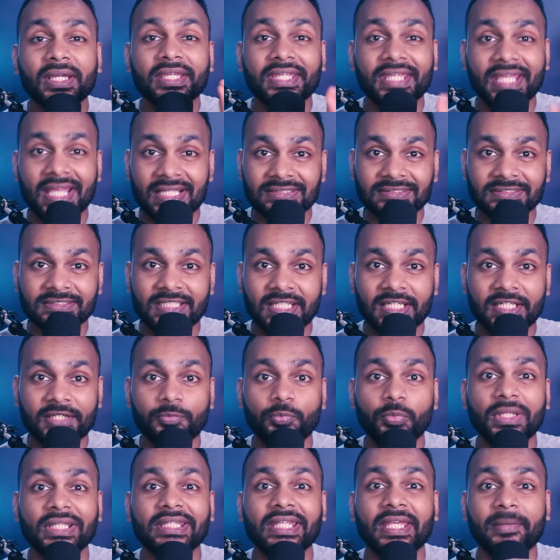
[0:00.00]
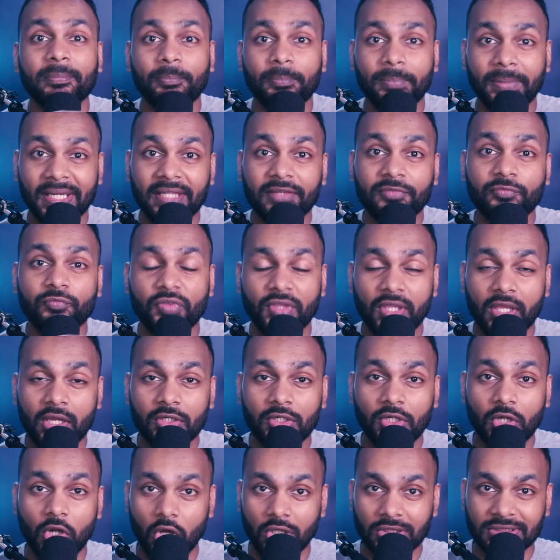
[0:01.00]
against it when they bring
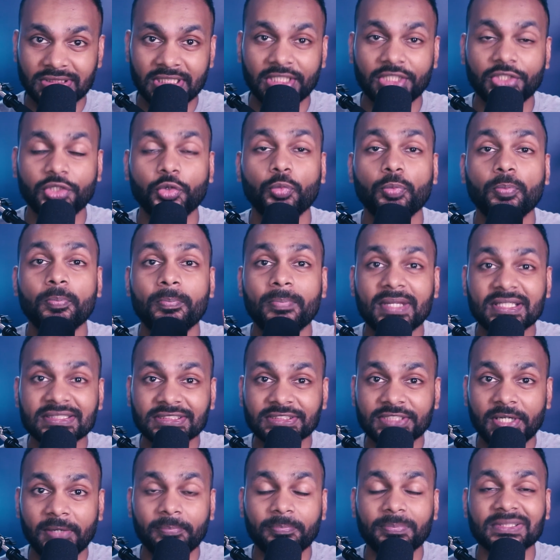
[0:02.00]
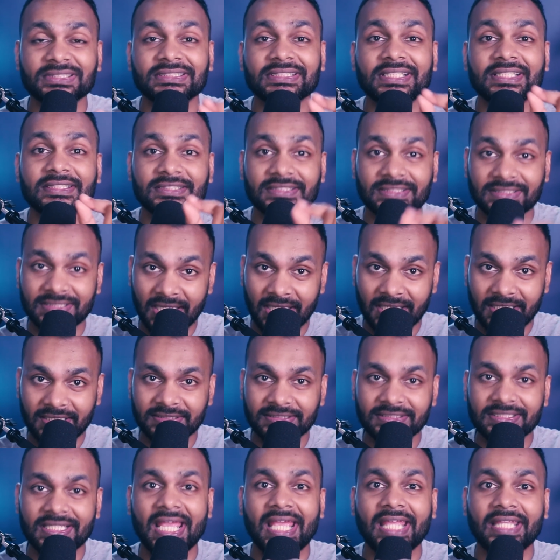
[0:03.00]
weird logic to misrepresent
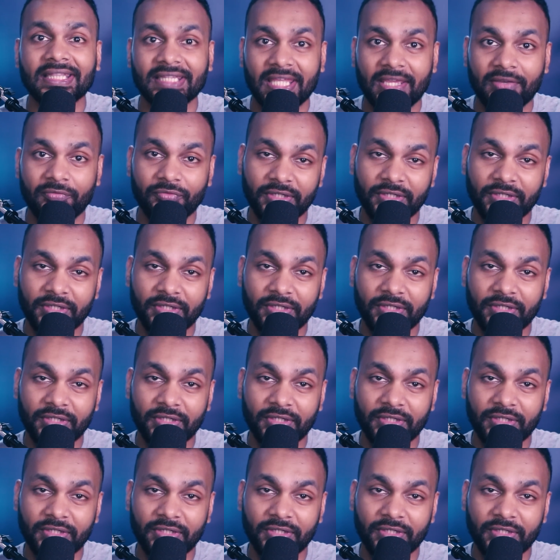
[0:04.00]
science in their